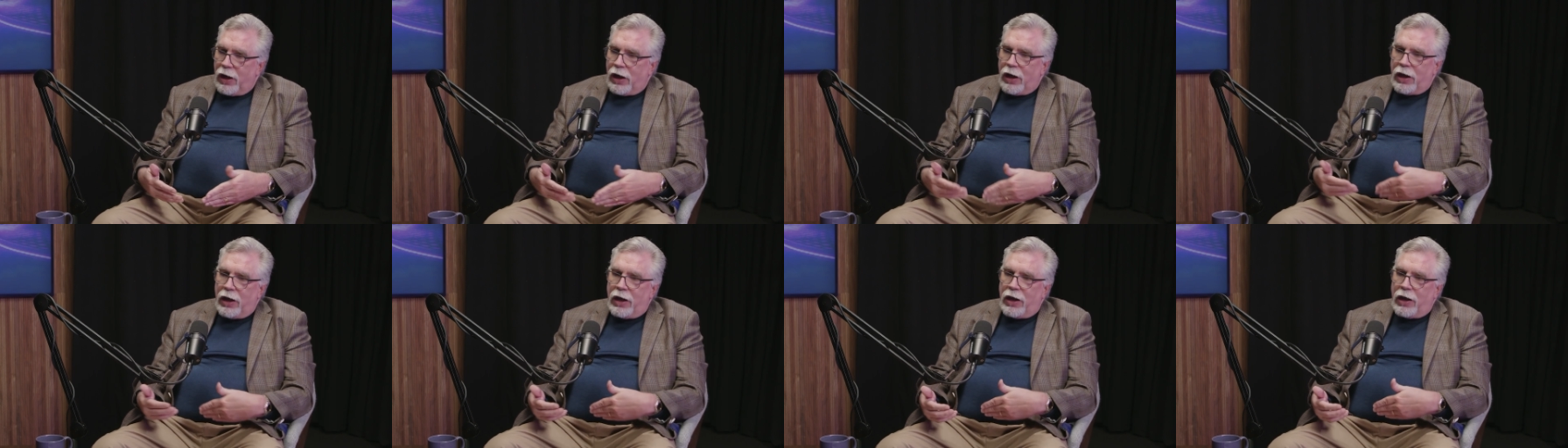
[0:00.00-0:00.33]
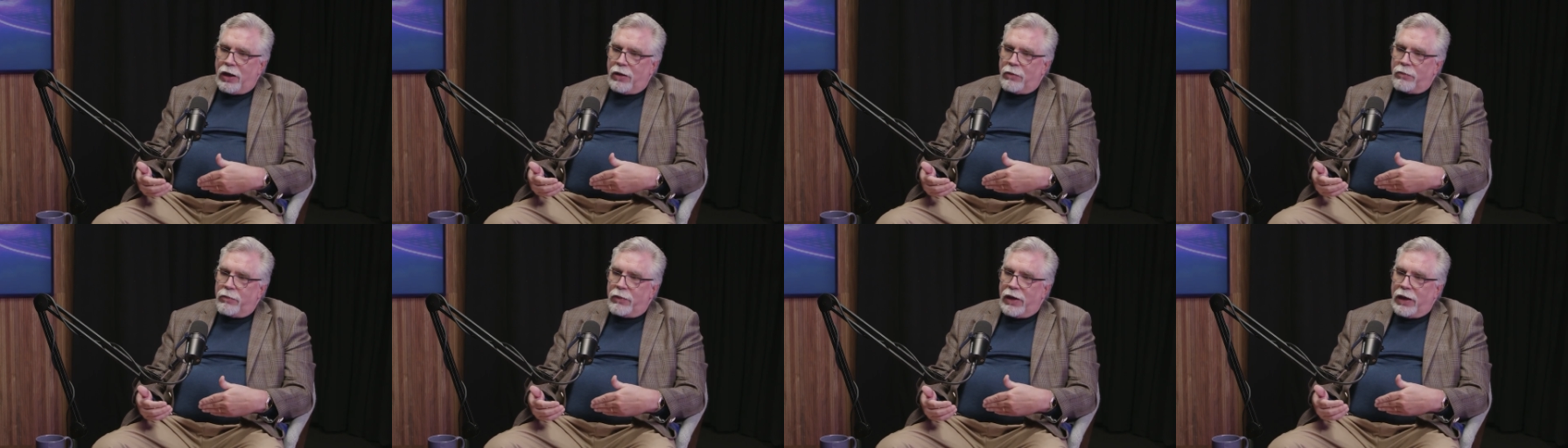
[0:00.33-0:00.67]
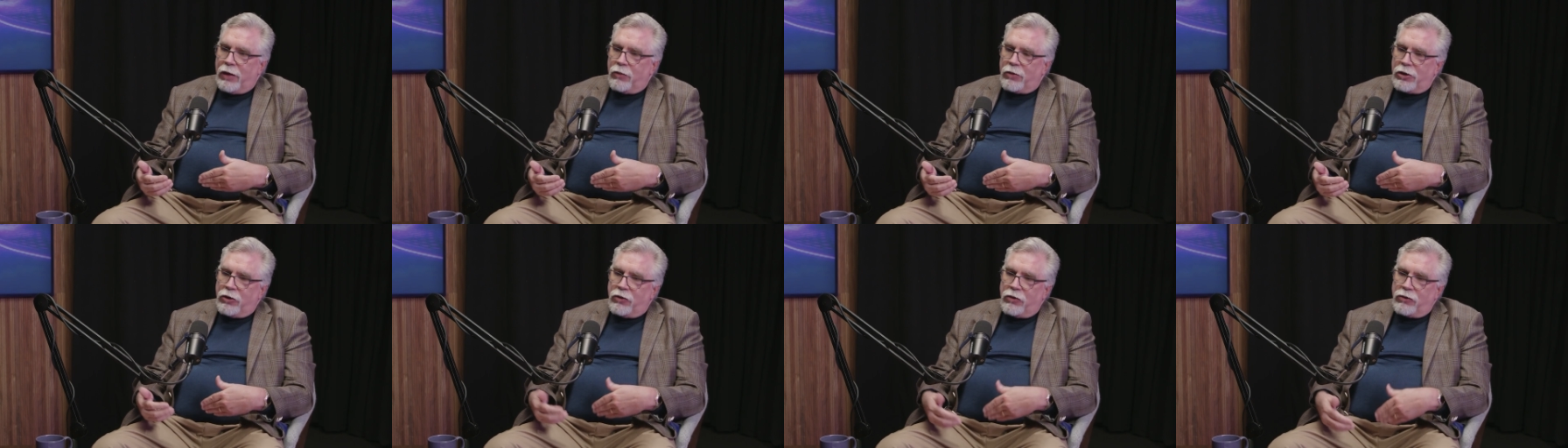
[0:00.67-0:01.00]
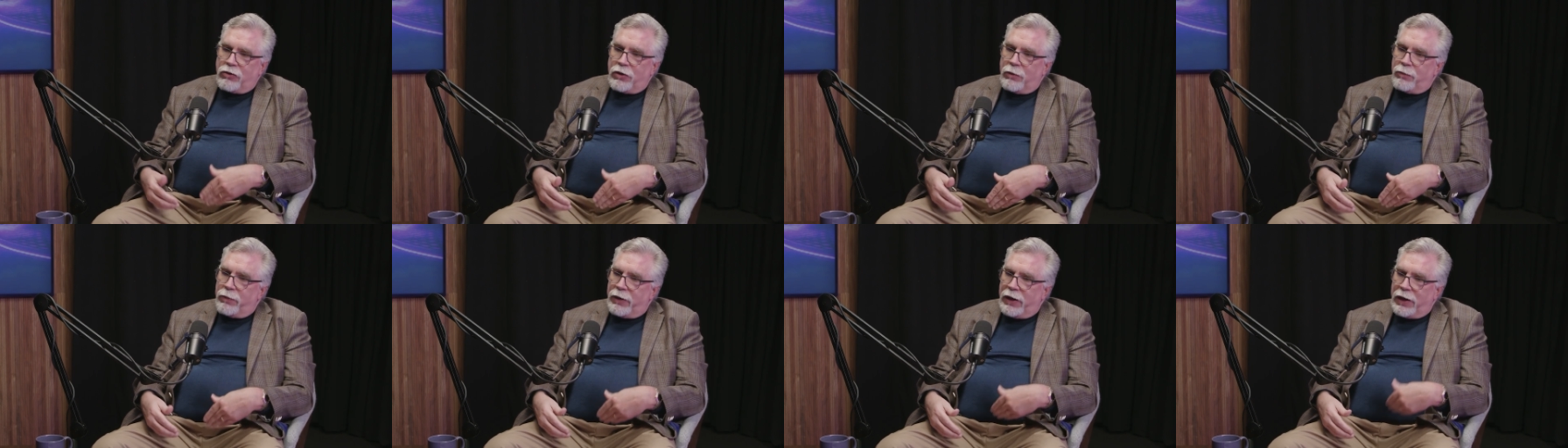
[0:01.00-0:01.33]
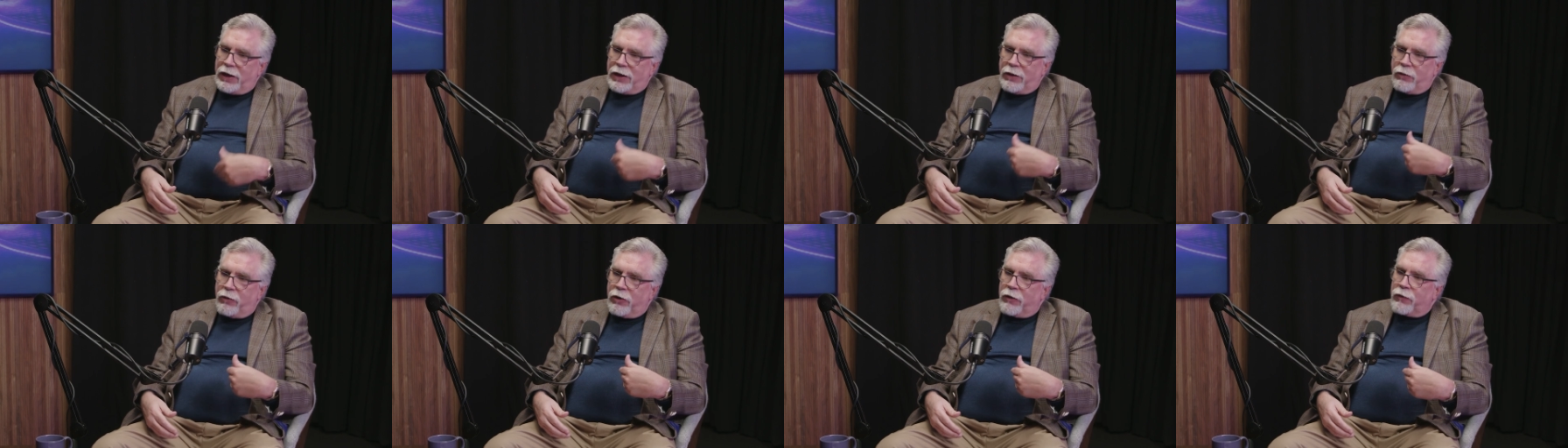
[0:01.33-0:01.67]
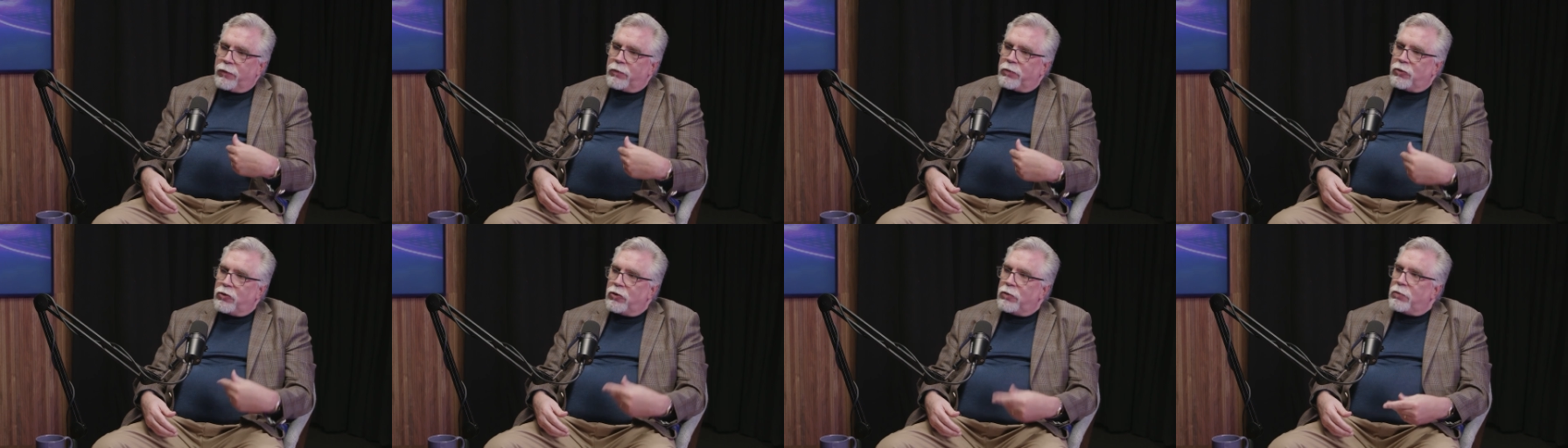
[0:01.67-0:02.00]
it would usually be anywhere
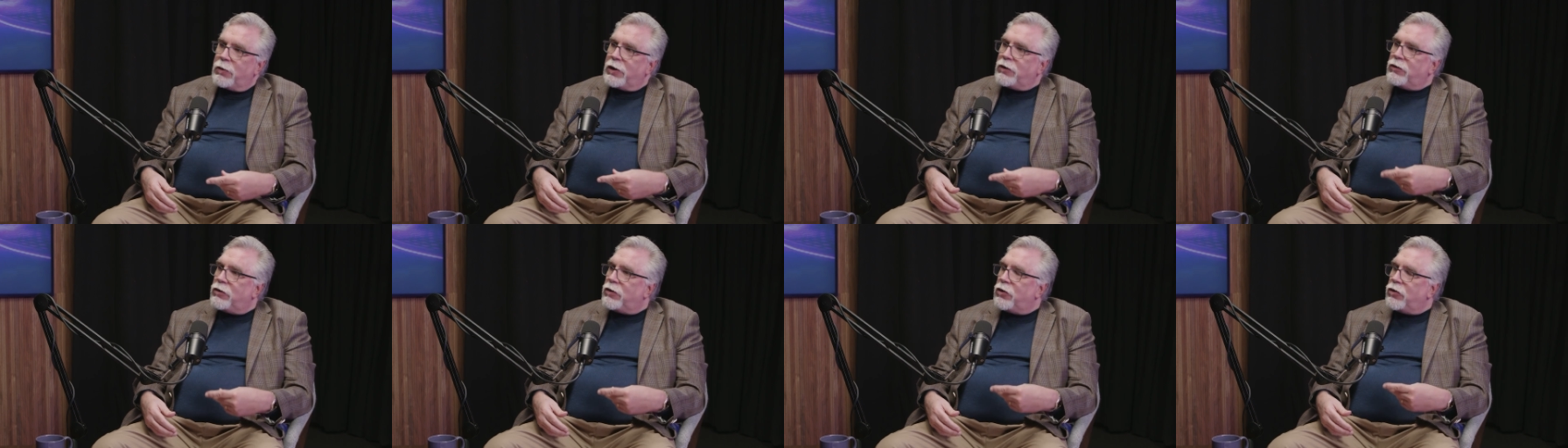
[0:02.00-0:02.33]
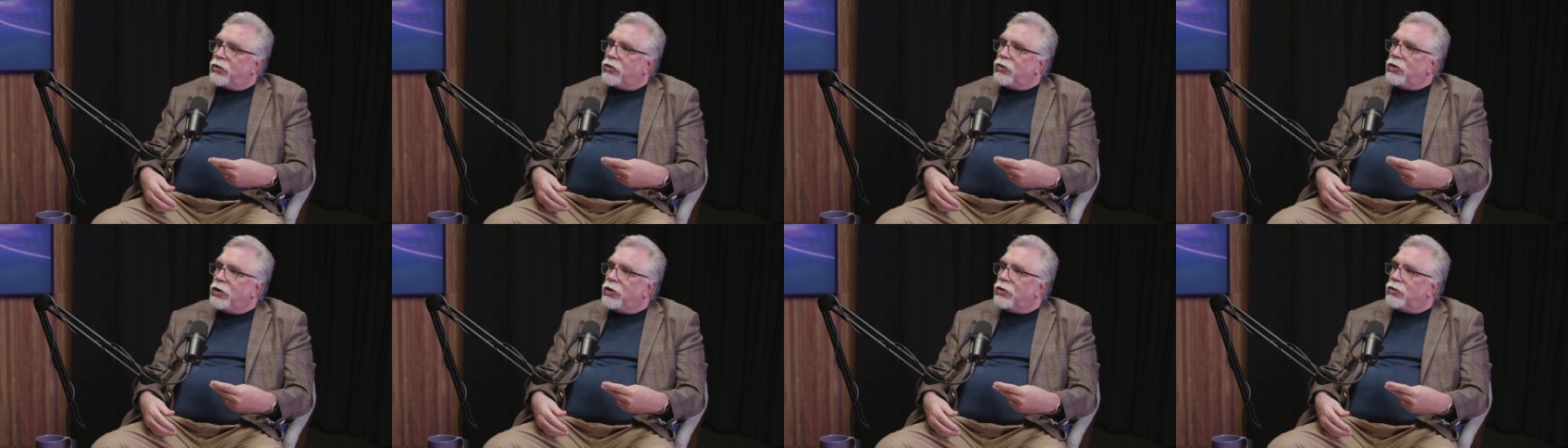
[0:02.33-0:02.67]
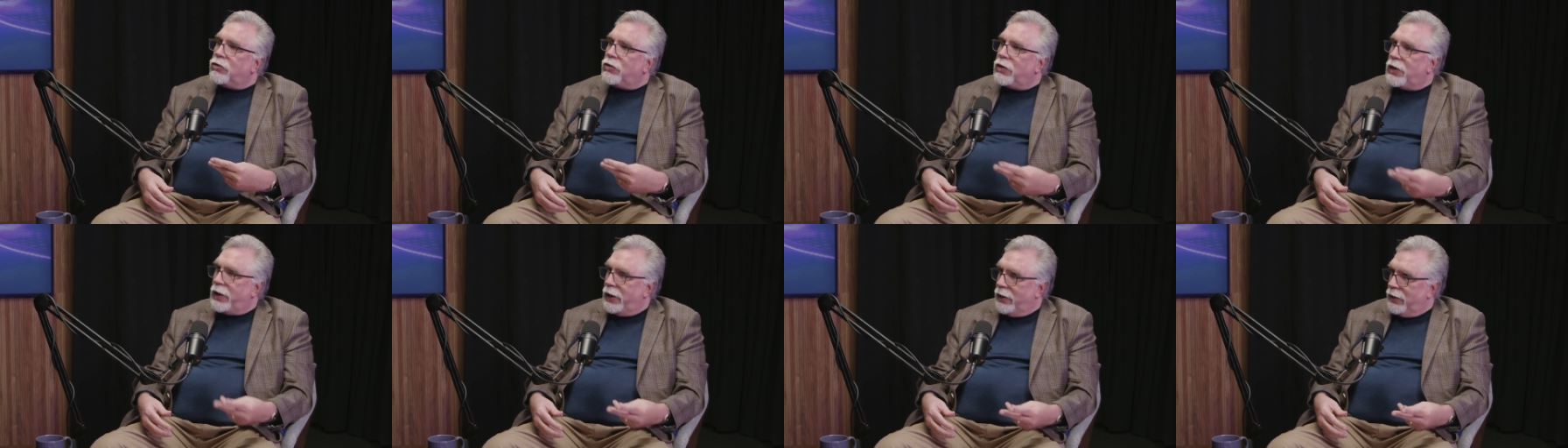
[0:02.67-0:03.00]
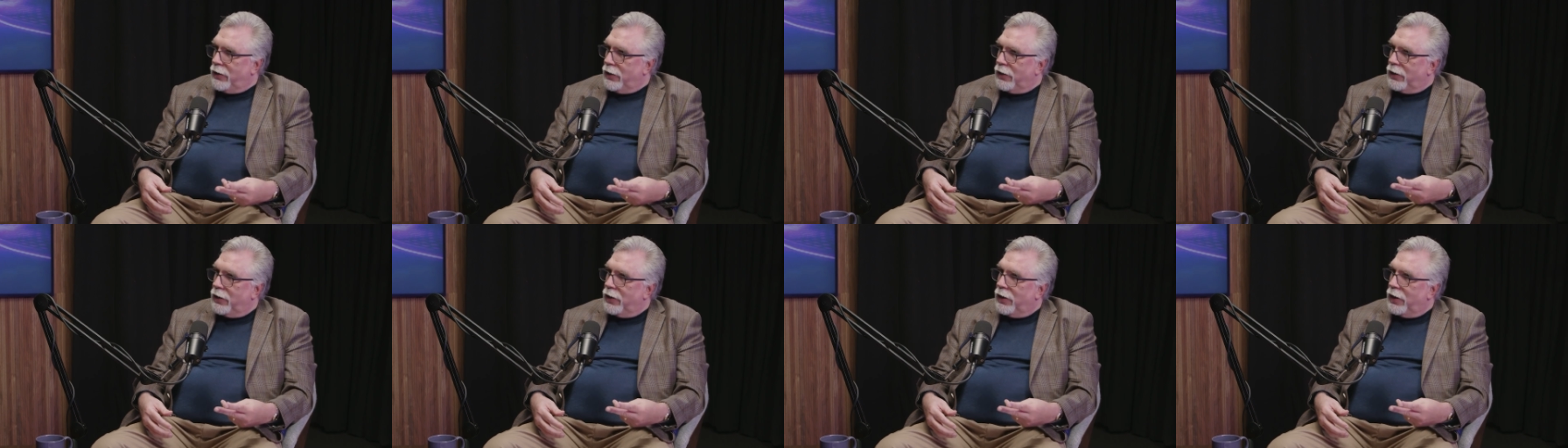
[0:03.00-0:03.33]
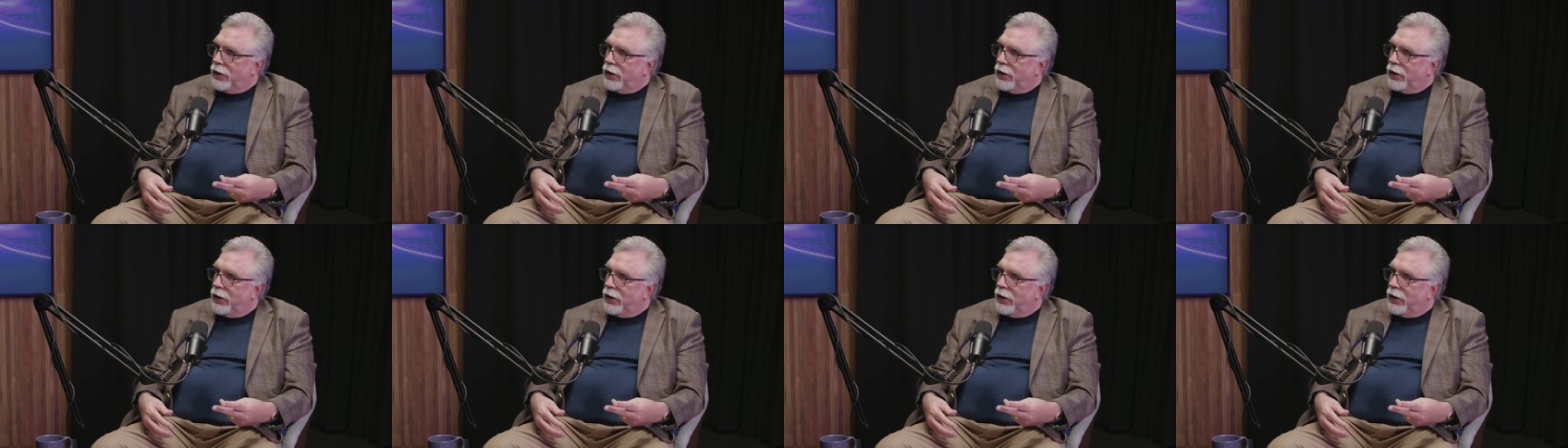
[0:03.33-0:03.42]
from 2 months to 2 years later